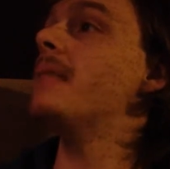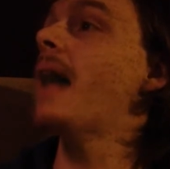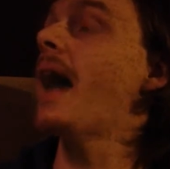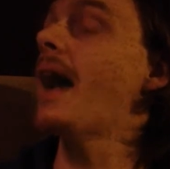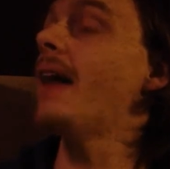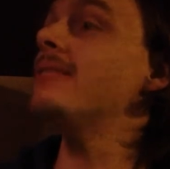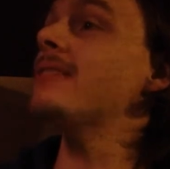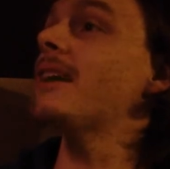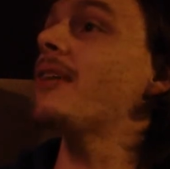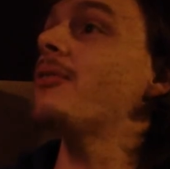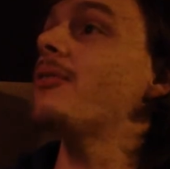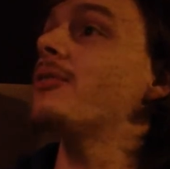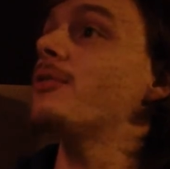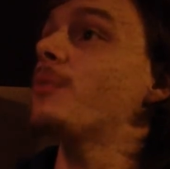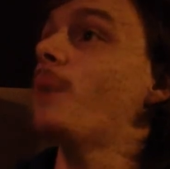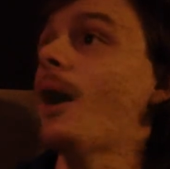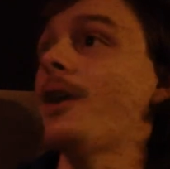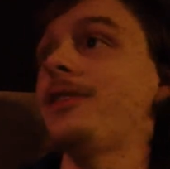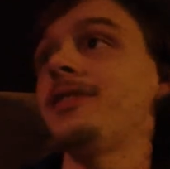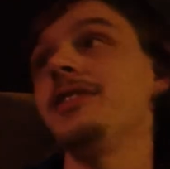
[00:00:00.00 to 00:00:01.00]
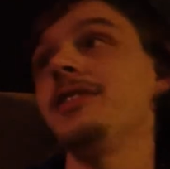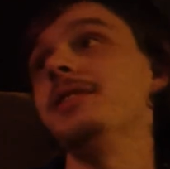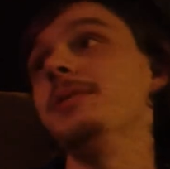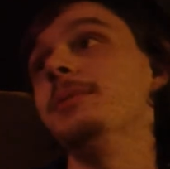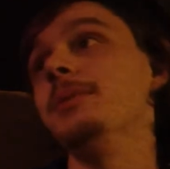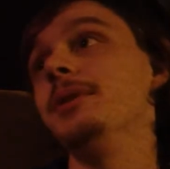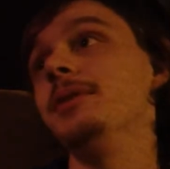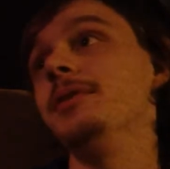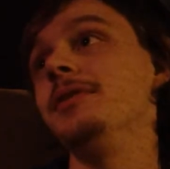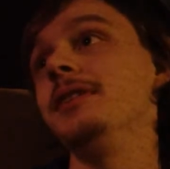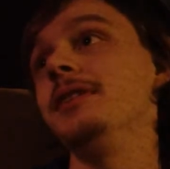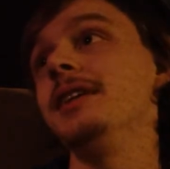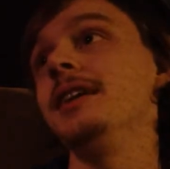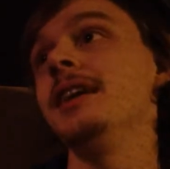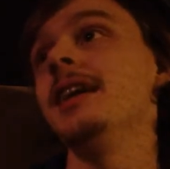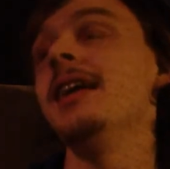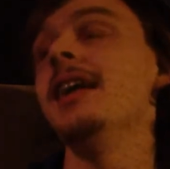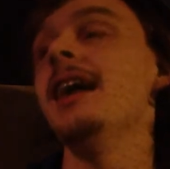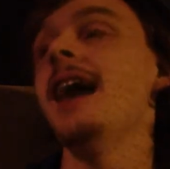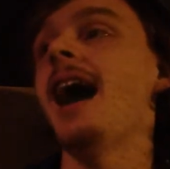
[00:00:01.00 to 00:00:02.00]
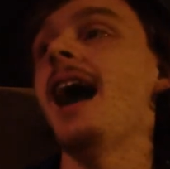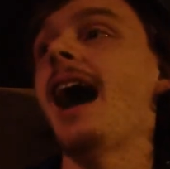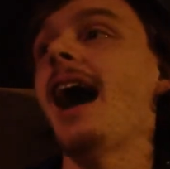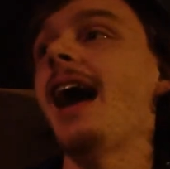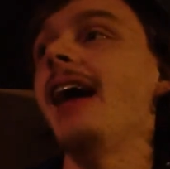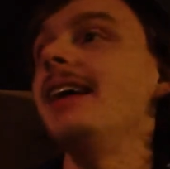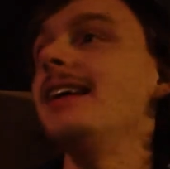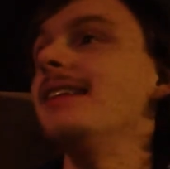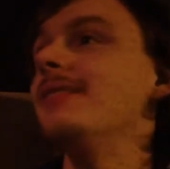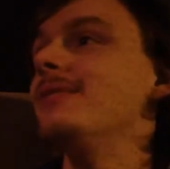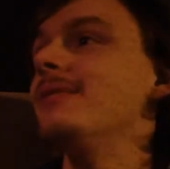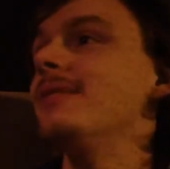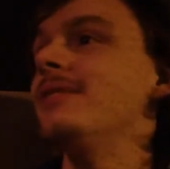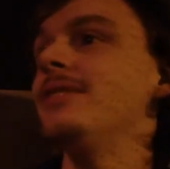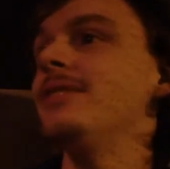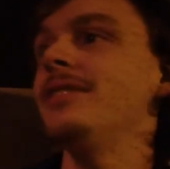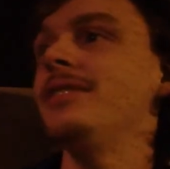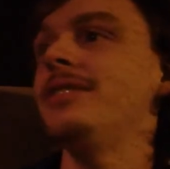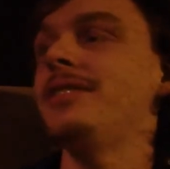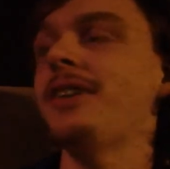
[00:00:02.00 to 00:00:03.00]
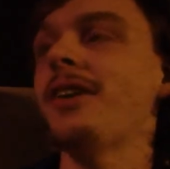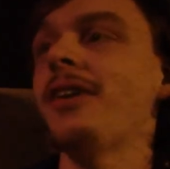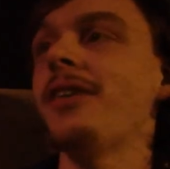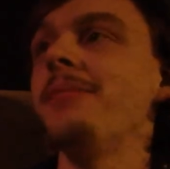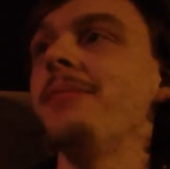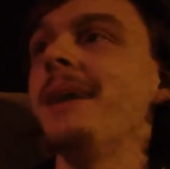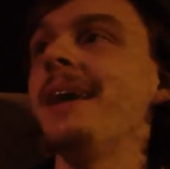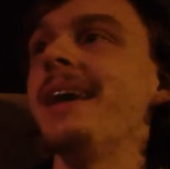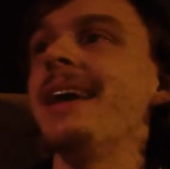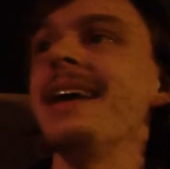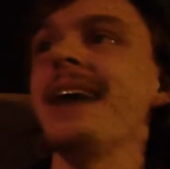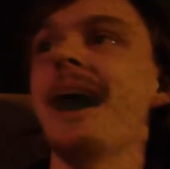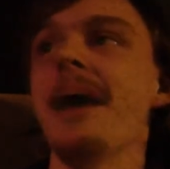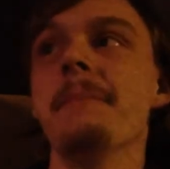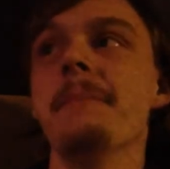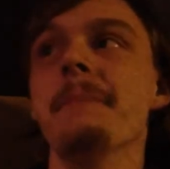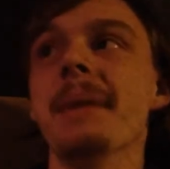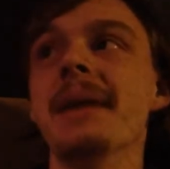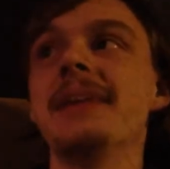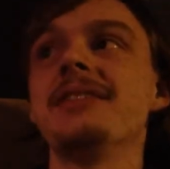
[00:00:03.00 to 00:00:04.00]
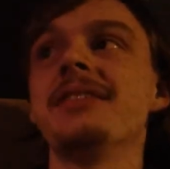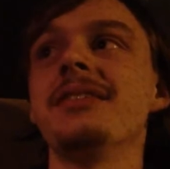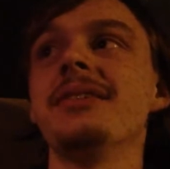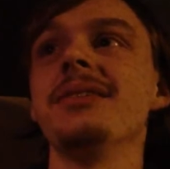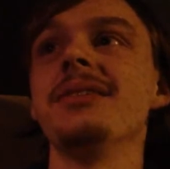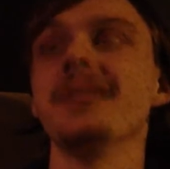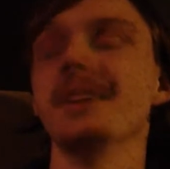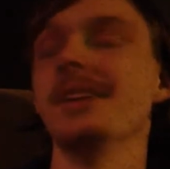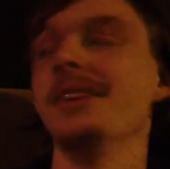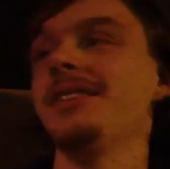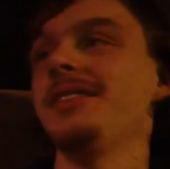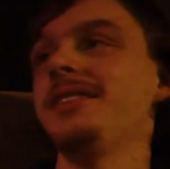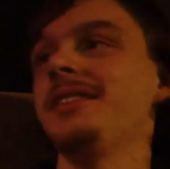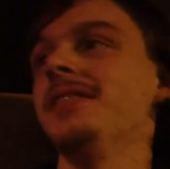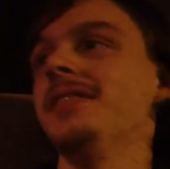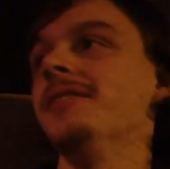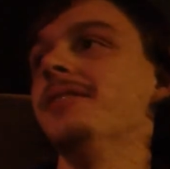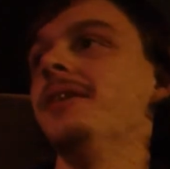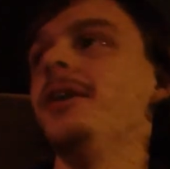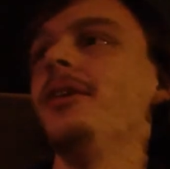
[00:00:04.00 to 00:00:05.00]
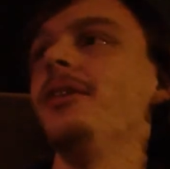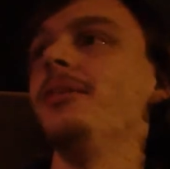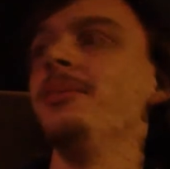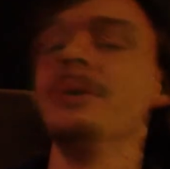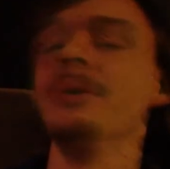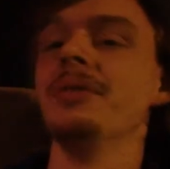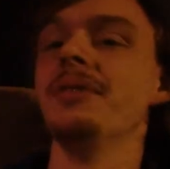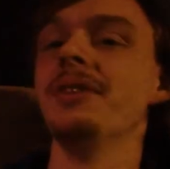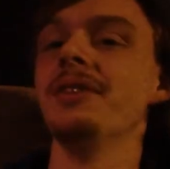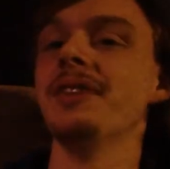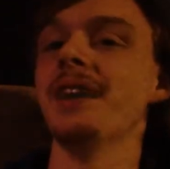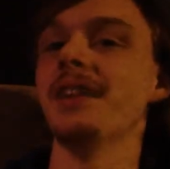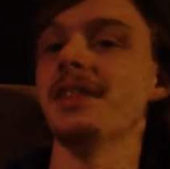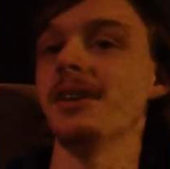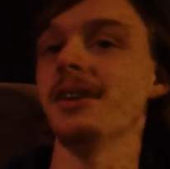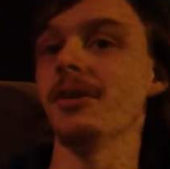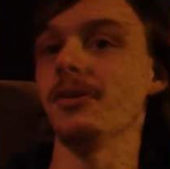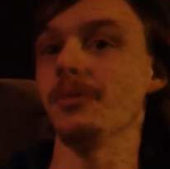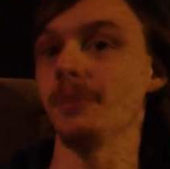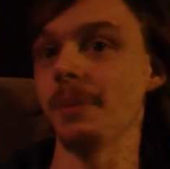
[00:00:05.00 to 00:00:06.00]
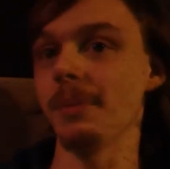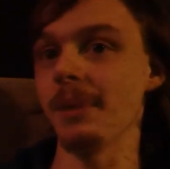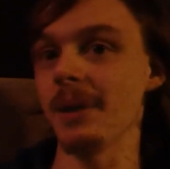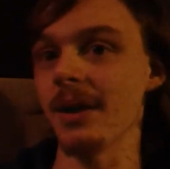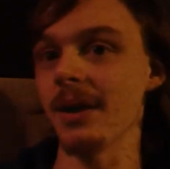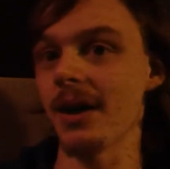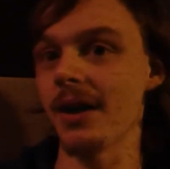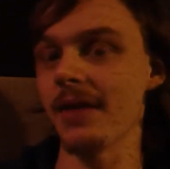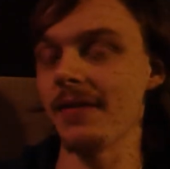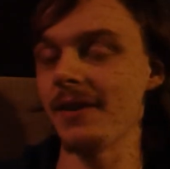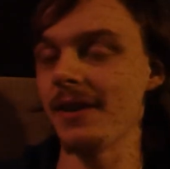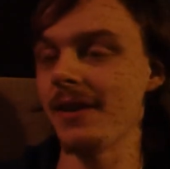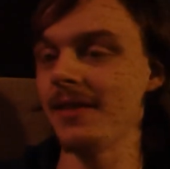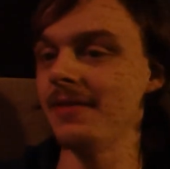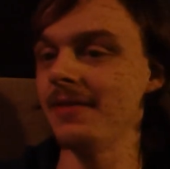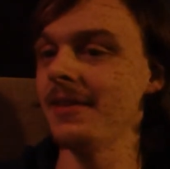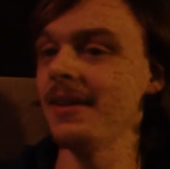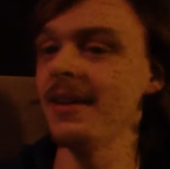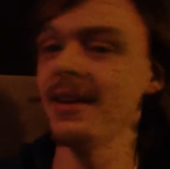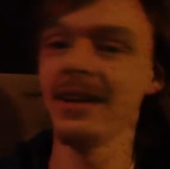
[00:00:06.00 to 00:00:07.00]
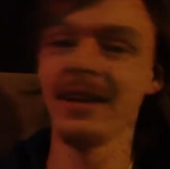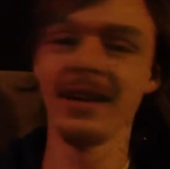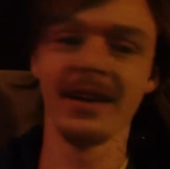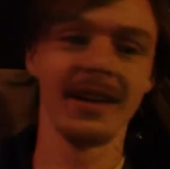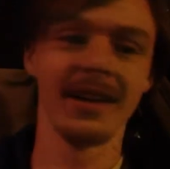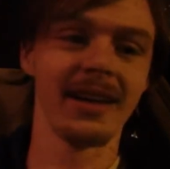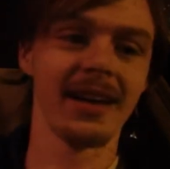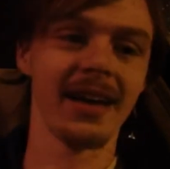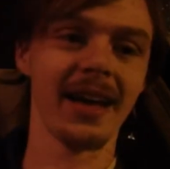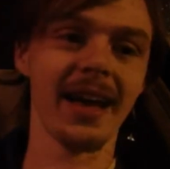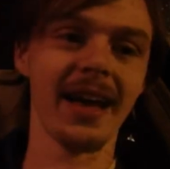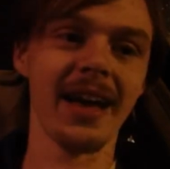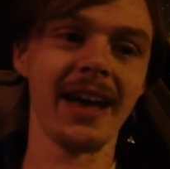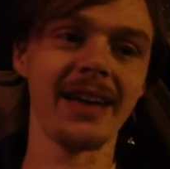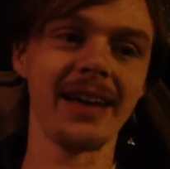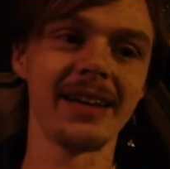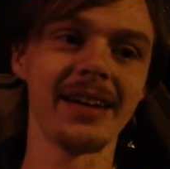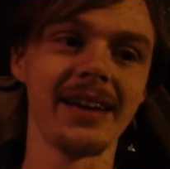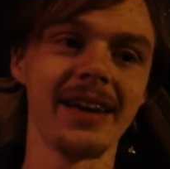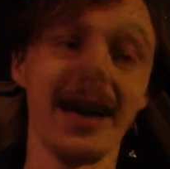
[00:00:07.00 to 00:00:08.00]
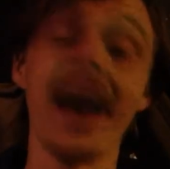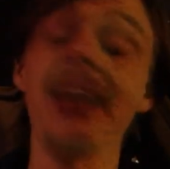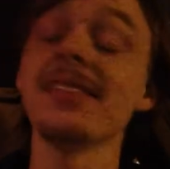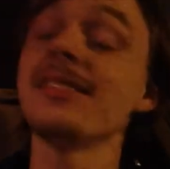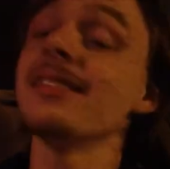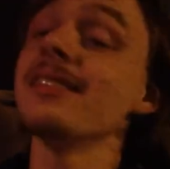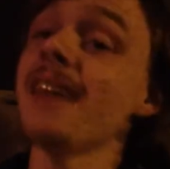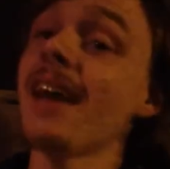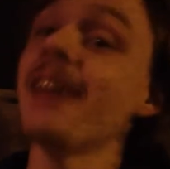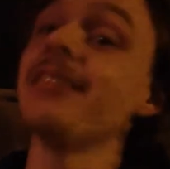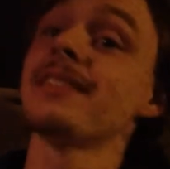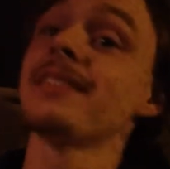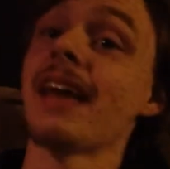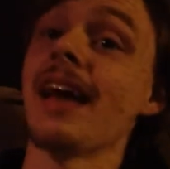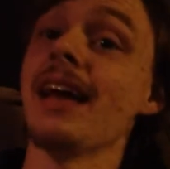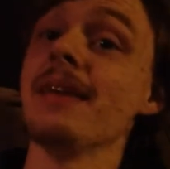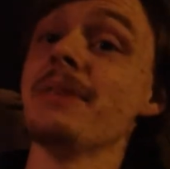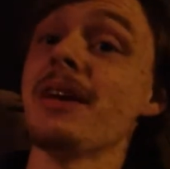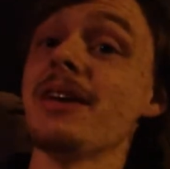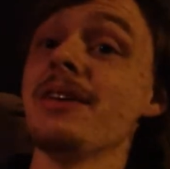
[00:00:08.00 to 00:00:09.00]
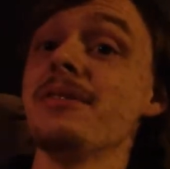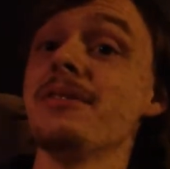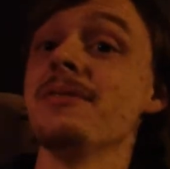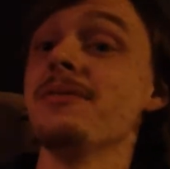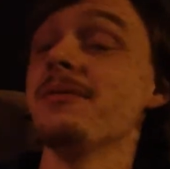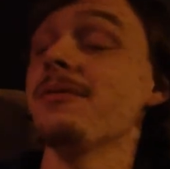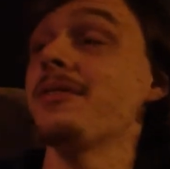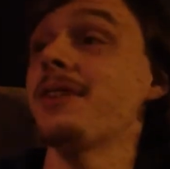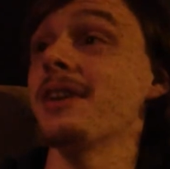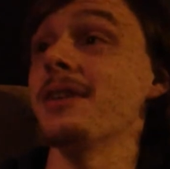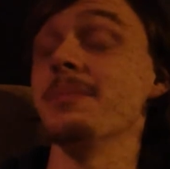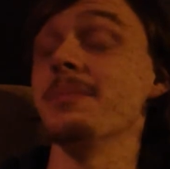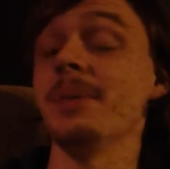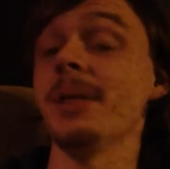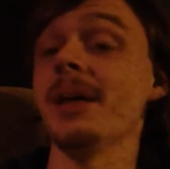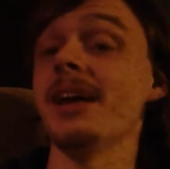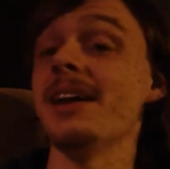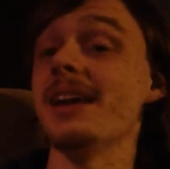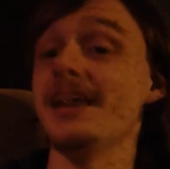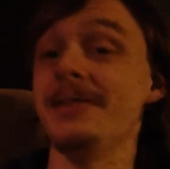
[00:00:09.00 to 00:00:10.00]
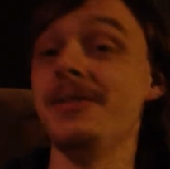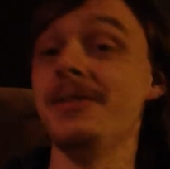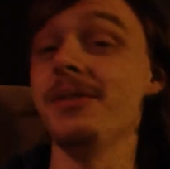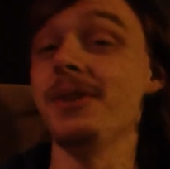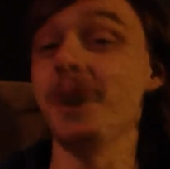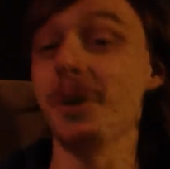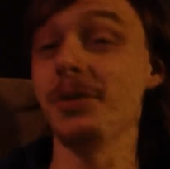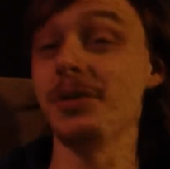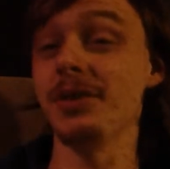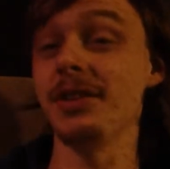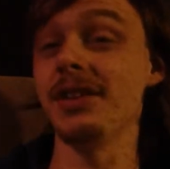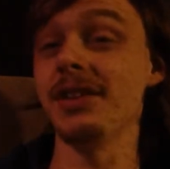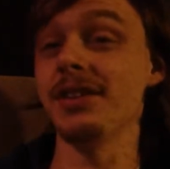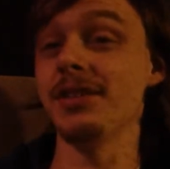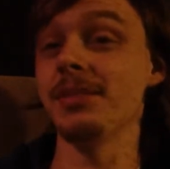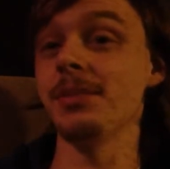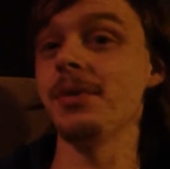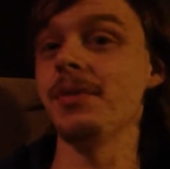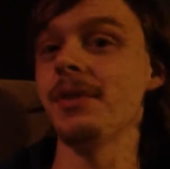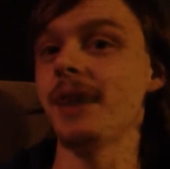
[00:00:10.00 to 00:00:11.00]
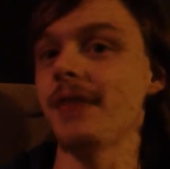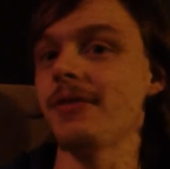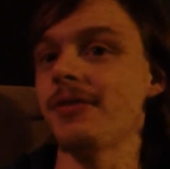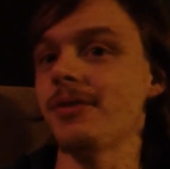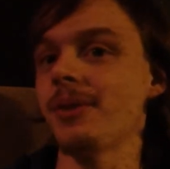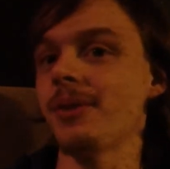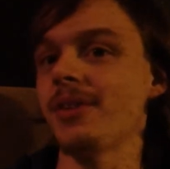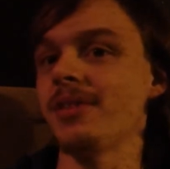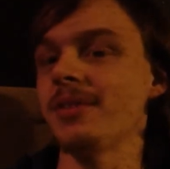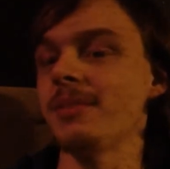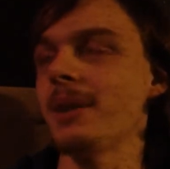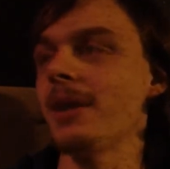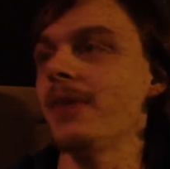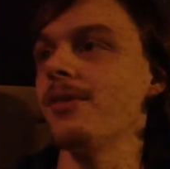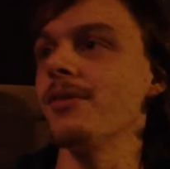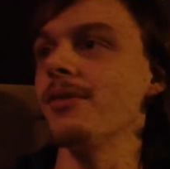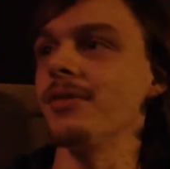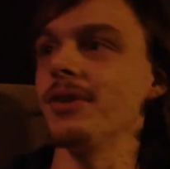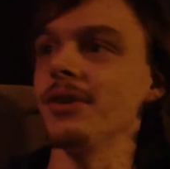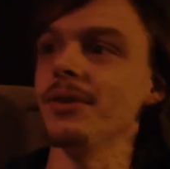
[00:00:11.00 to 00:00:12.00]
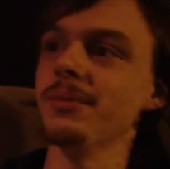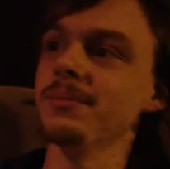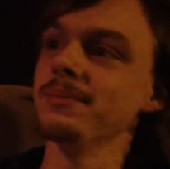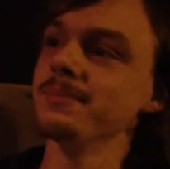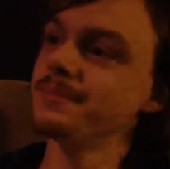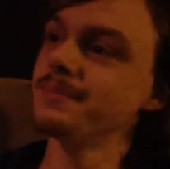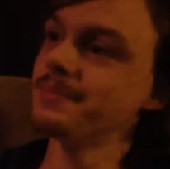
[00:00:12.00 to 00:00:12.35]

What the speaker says: I was watching the movie, I started making a mental list of all the movies that they were ripping off of. And that's a nice game that you can play if you go see this movie after watching my review.